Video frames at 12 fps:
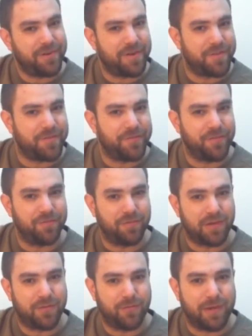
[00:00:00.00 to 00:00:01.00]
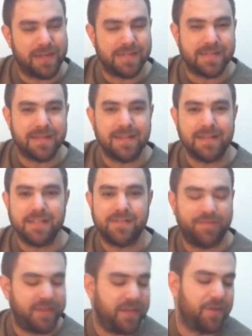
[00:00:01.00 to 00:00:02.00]
for another viewer request and in this
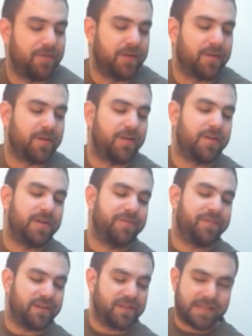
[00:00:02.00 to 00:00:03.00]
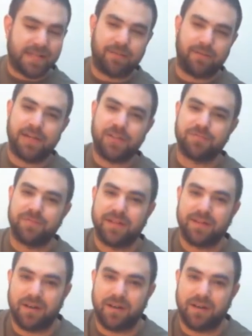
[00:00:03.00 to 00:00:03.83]
video we're going to learn a fingerstyle arrangement